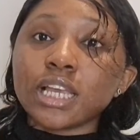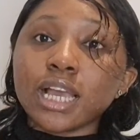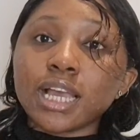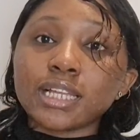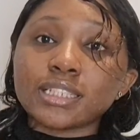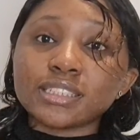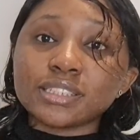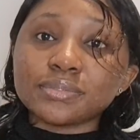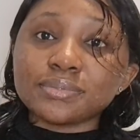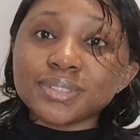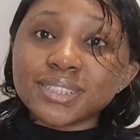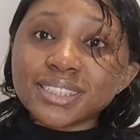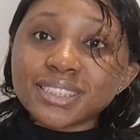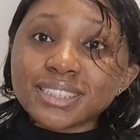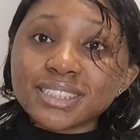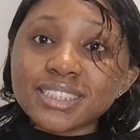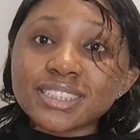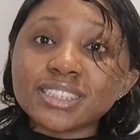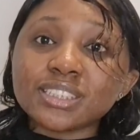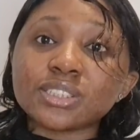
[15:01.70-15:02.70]
the
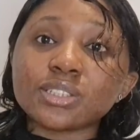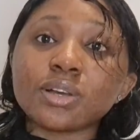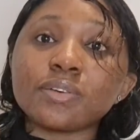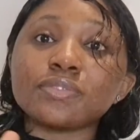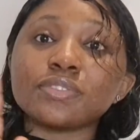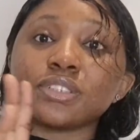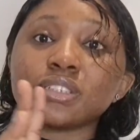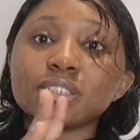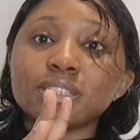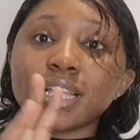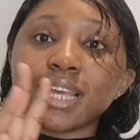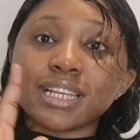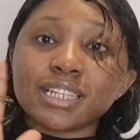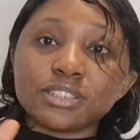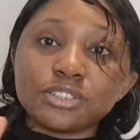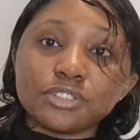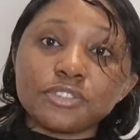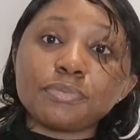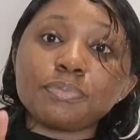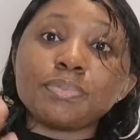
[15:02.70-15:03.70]
receipts of the, like
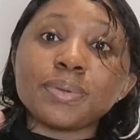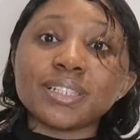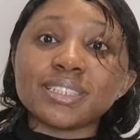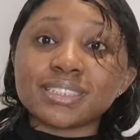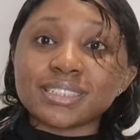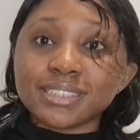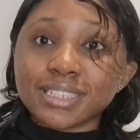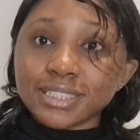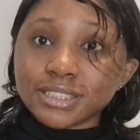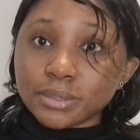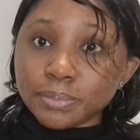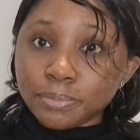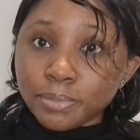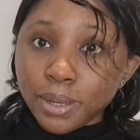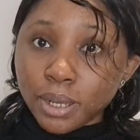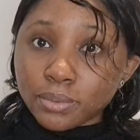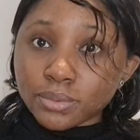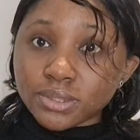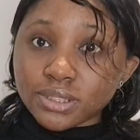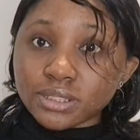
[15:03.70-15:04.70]
you've paid the 30
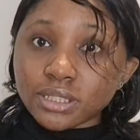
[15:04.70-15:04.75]
pounds.